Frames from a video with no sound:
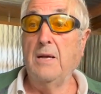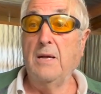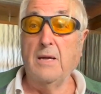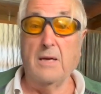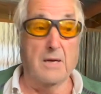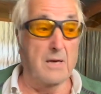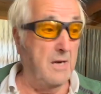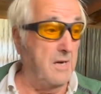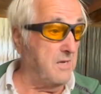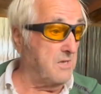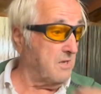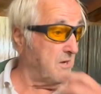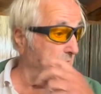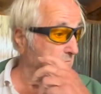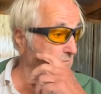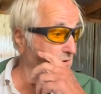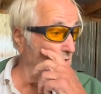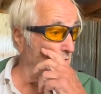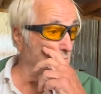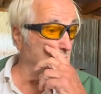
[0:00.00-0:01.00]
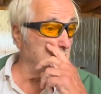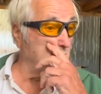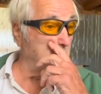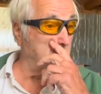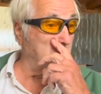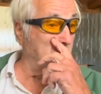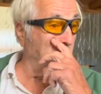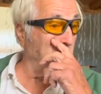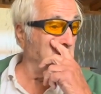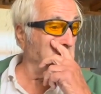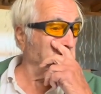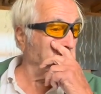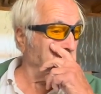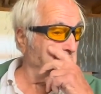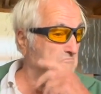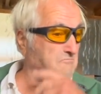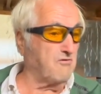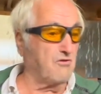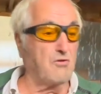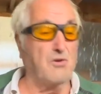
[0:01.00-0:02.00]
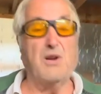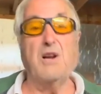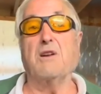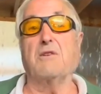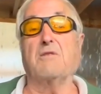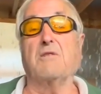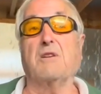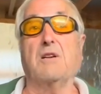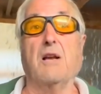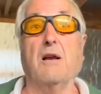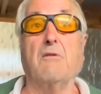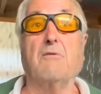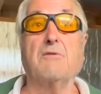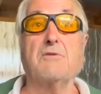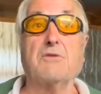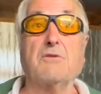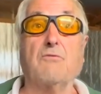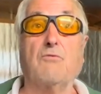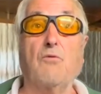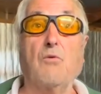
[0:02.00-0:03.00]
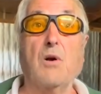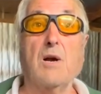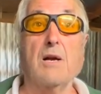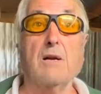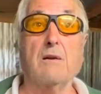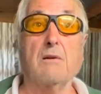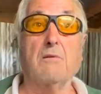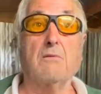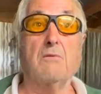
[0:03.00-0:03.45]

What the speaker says: And each of them holds about 300 gallons of wine.